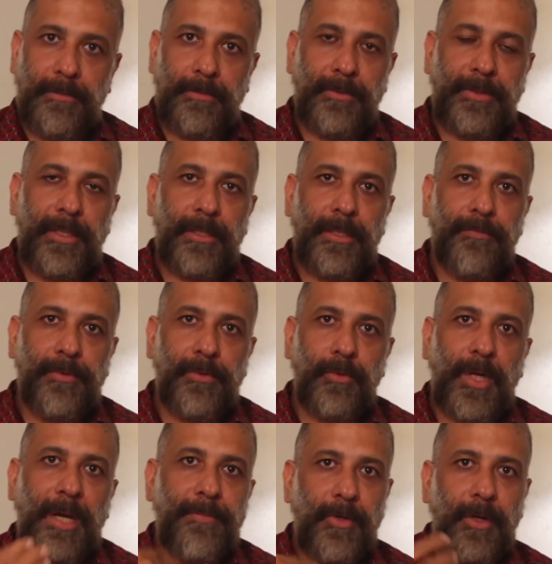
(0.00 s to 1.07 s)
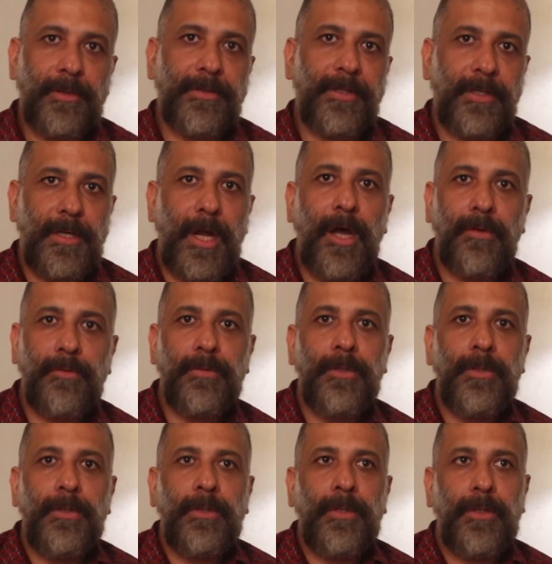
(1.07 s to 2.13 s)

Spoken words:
so that even though I'm not there now,